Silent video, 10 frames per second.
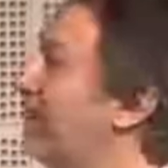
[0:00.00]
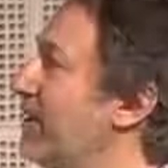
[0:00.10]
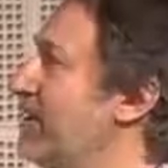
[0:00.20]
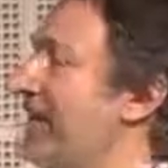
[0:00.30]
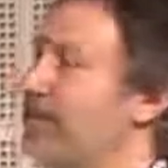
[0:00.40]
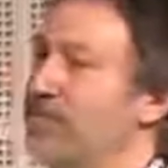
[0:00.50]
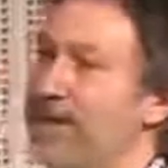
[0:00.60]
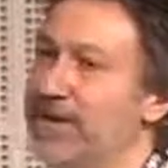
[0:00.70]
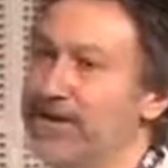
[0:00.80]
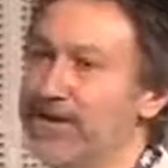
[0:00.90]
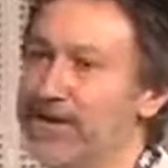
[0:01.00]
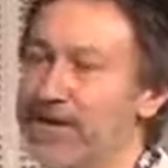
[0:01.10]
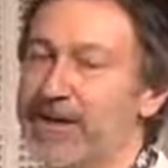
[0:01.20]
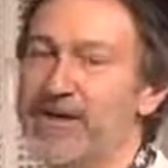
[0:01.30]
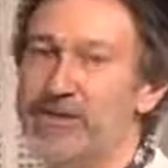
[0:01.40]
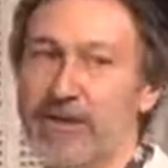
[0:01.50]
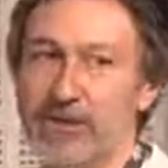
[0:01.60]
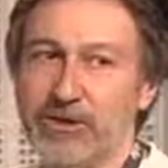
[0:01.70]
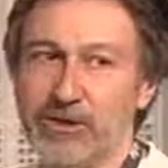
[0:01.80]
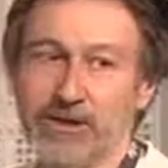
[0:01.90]
besides being science
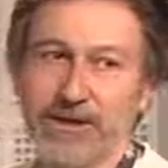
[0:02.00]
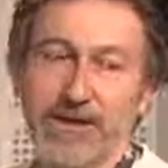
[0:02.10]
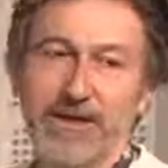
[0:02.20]
fiction,